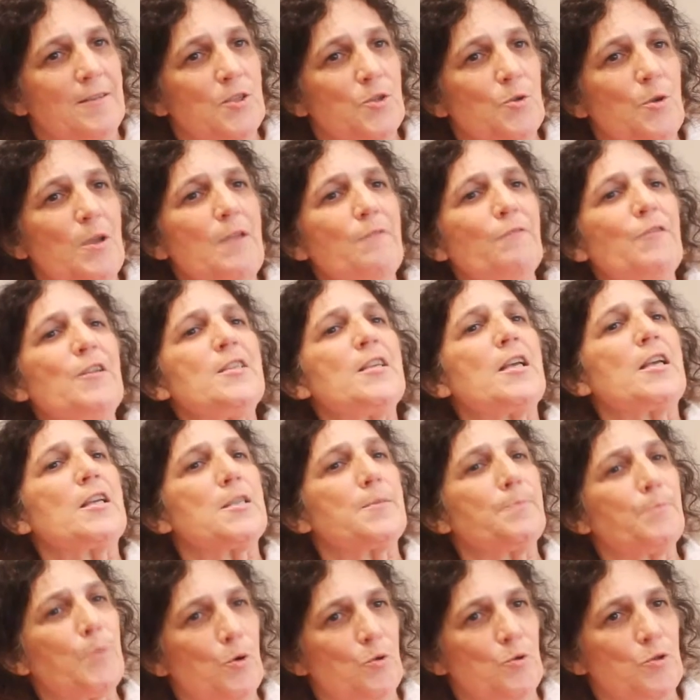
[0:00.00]
So if it's
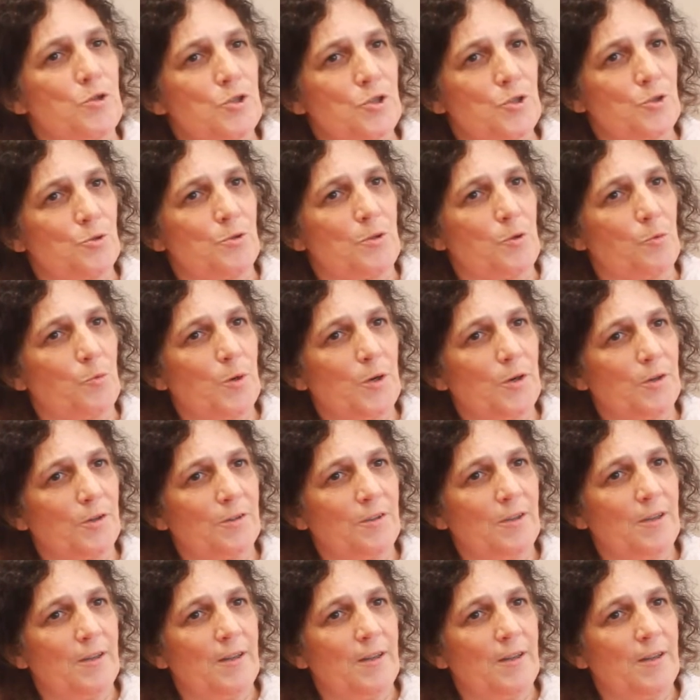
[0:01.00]
exposed to the world,